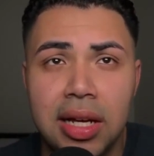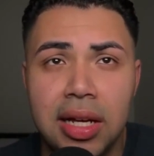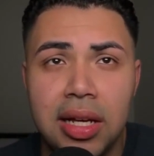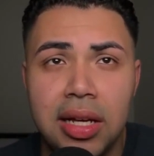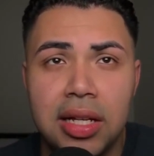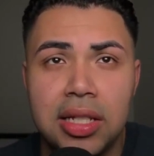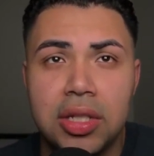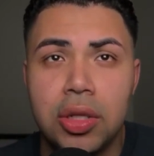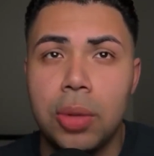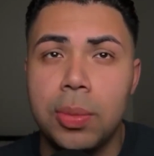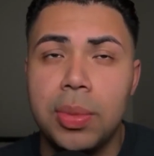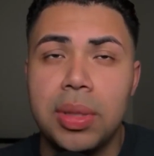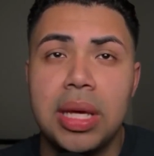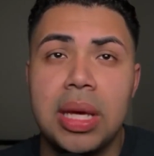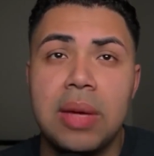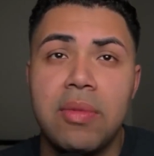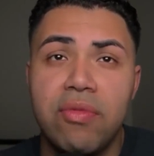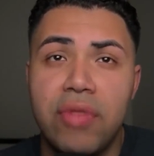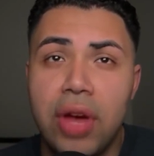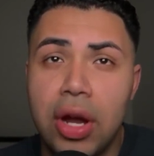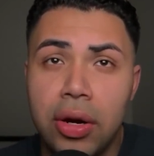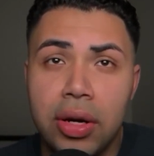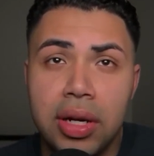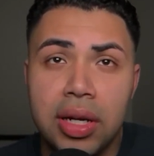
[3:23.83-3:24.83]
So I became
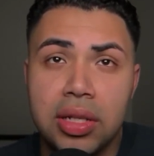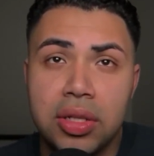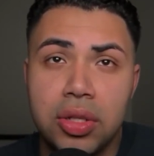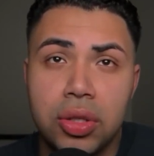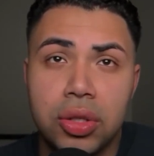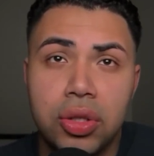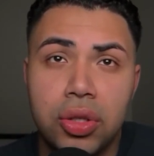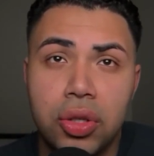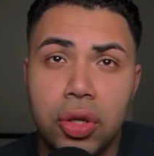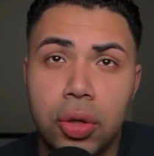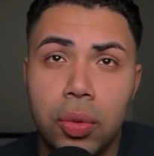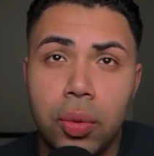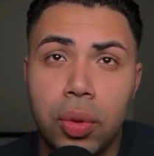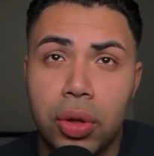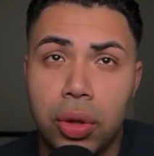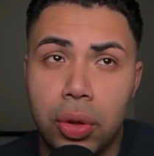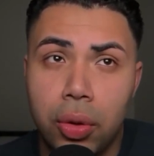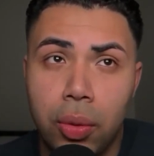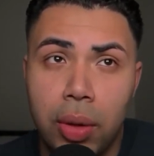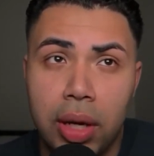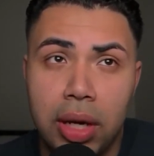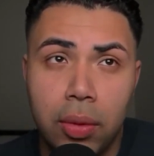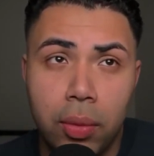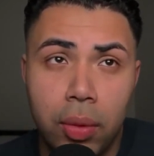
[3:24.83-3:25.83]
very insecure with
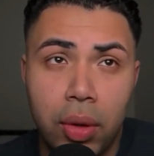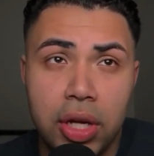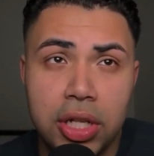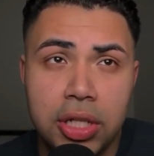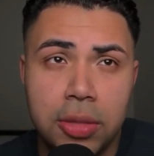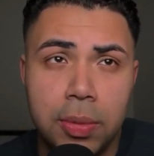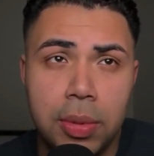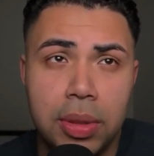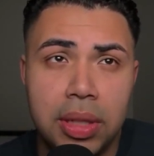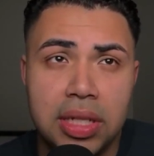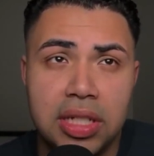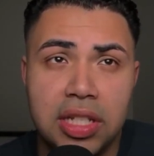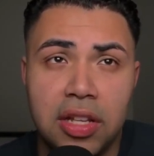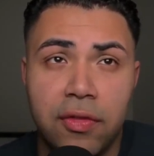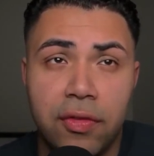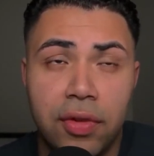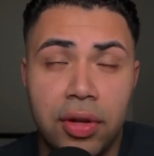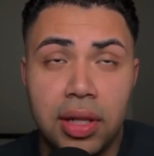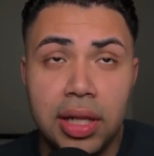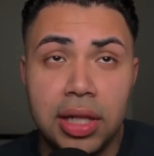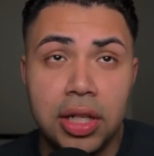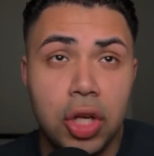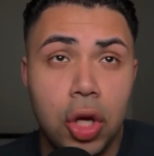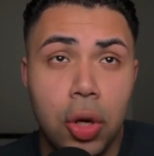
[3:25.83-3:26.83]
who I was because I felt
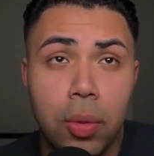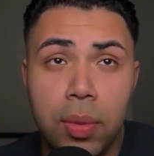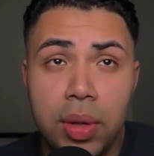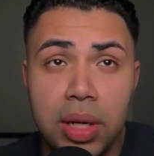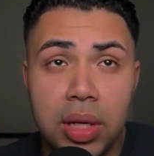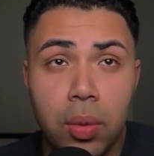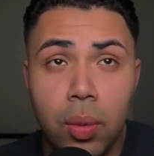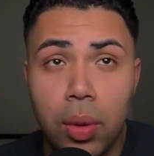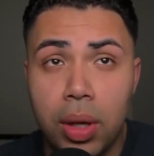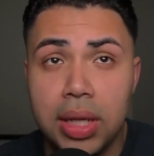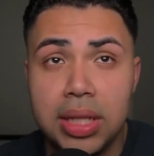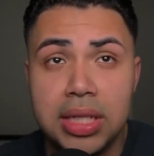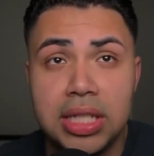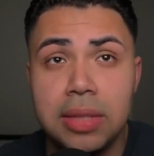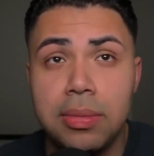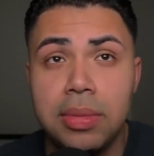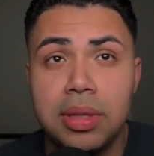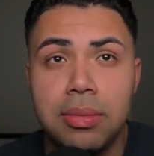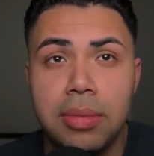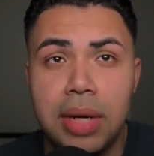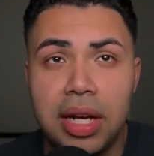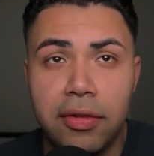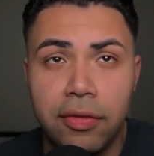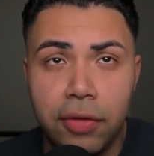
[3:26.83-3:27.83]
like nobody wanted to be
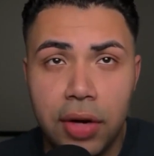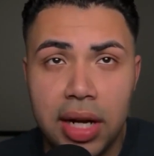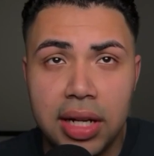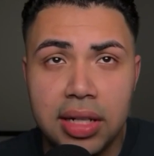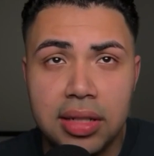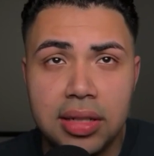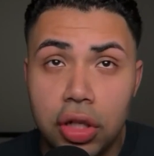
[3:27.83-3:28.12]
my friend.